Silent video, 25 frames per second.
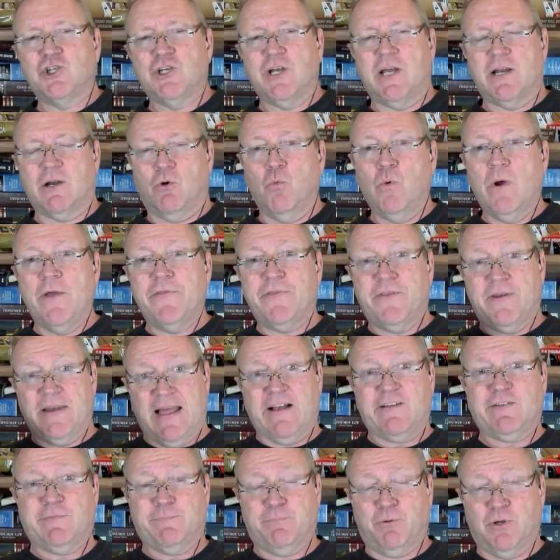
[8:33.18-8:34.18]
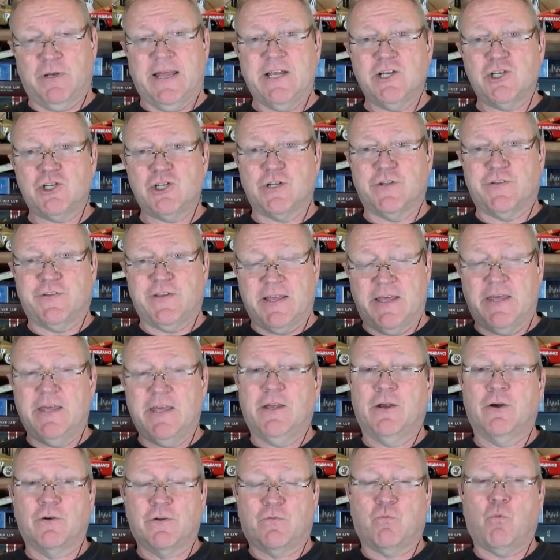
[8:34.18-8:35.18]
channel with an explanation saying,
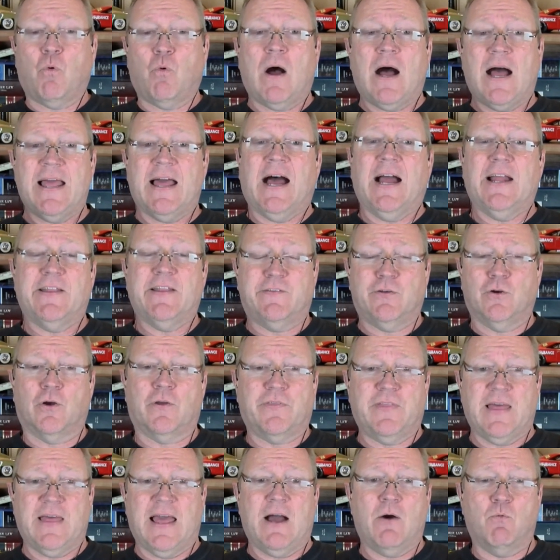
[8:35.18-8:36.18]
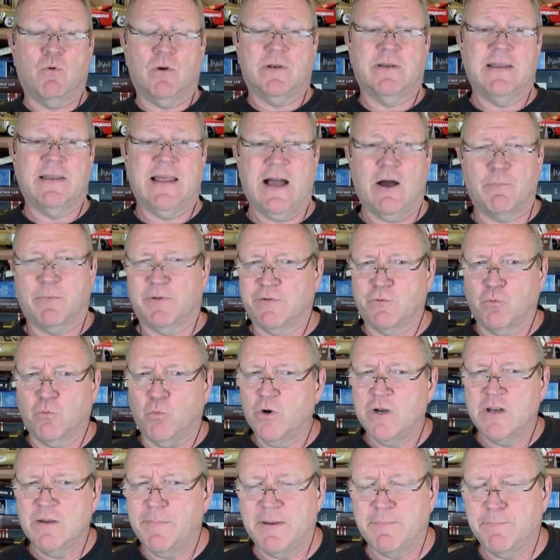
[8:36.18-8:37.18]
here's why I took that one down, because it
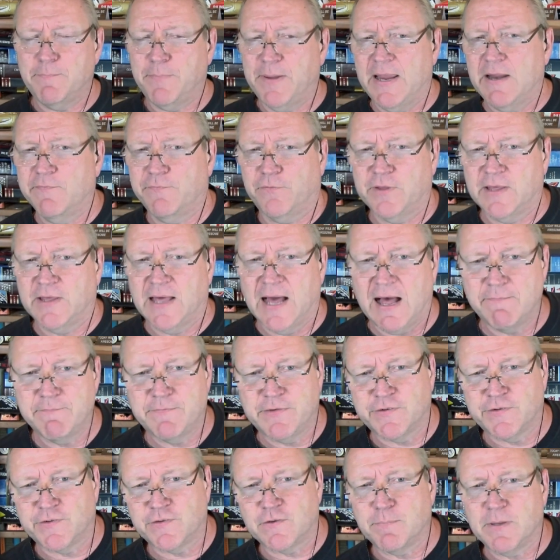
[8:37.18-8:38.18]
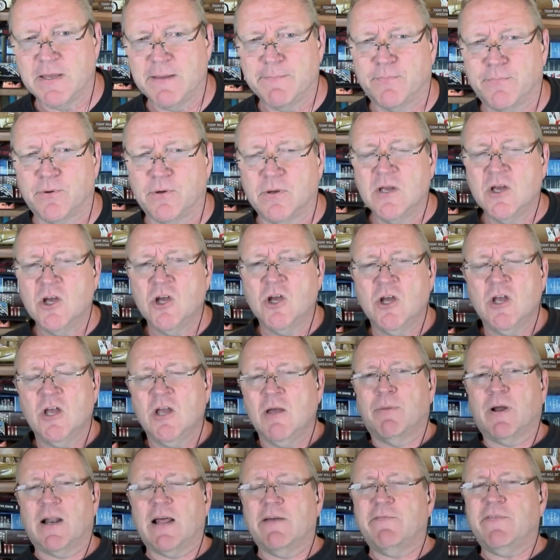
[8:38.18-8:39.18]
wouldn't have been painfully obvious to people.
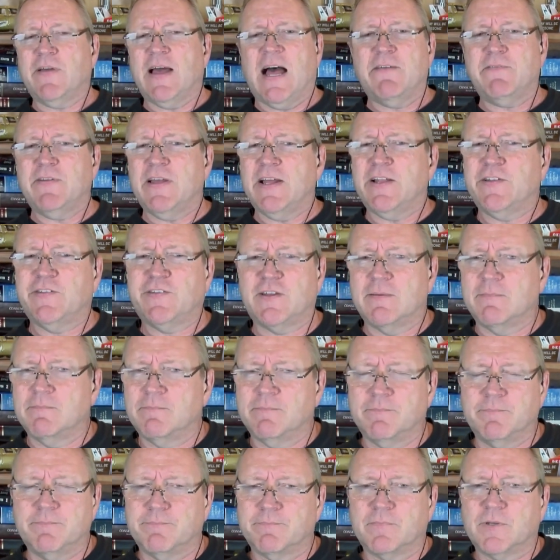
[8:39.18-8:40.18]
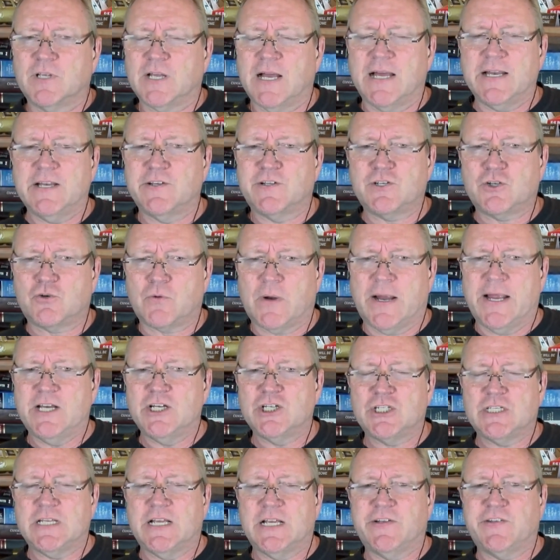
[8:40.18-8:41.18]
But I've had some kind of
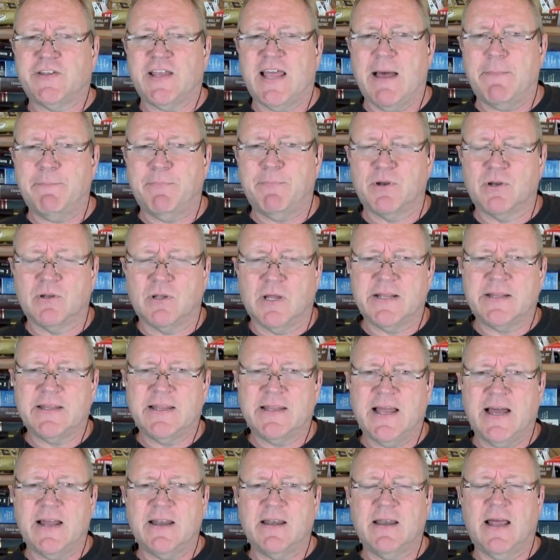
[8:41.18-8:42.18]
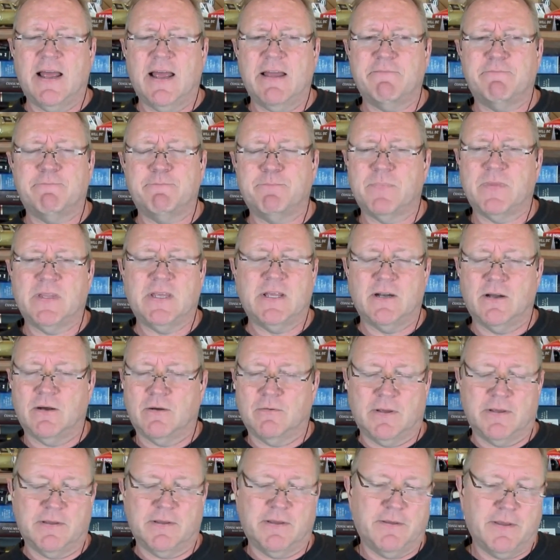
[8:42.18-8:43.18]
strange things happen like that. And
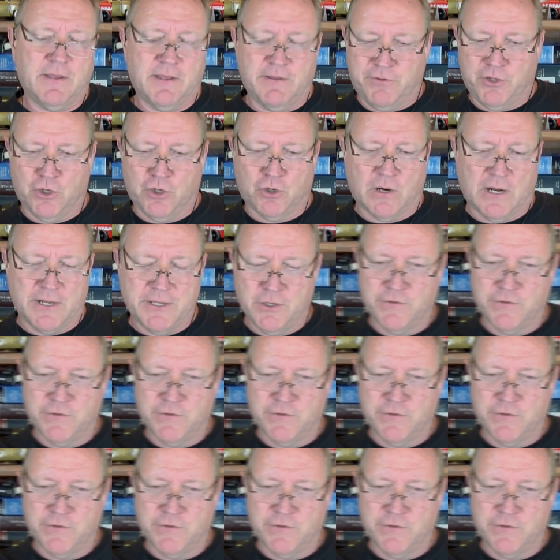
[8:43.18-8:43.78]
if you're on